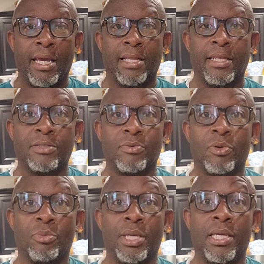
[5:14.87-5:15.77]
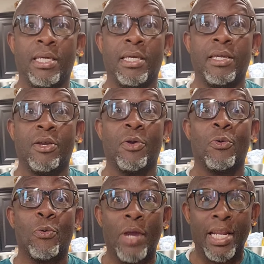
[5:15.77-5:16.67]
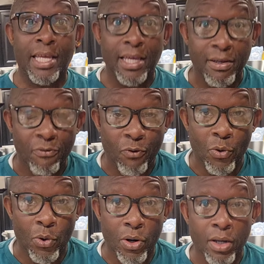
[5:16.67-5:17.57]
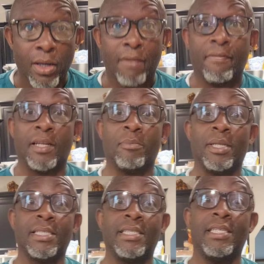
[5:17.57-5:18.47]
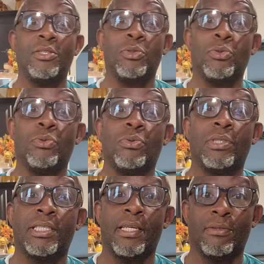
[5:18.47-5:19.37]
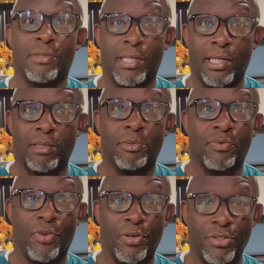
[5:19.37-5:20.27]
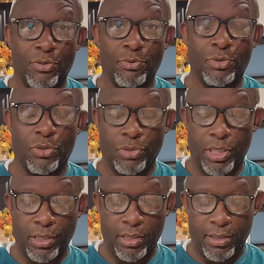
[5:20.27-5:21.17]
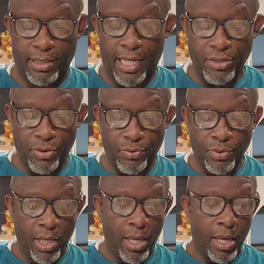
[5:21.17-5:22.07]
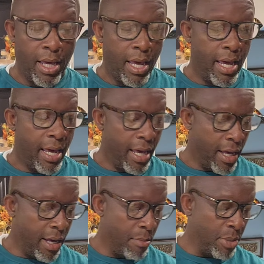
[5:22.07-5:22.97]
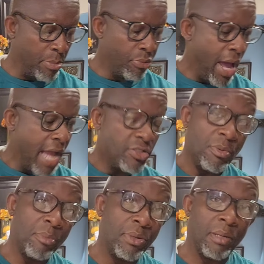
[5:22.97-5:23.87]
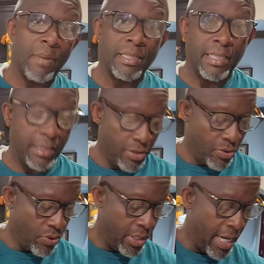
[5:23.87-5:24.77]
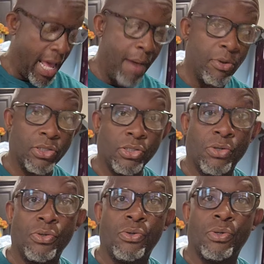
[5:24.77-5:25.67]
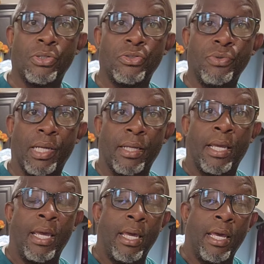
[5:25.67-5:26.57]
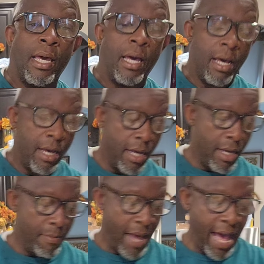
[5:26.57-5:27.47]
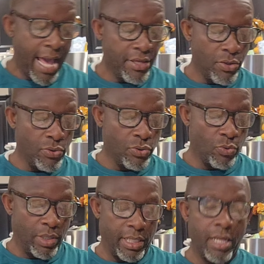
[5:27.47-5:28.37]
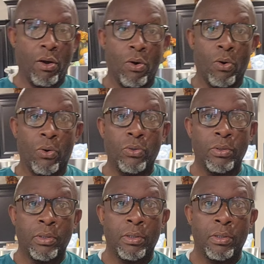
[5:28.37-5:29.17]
and this will be ready for availability to sell to customers very soon, so just stay tuned. But prior to me putting my seasoning on it, I'm going to show you a trick. I use what they call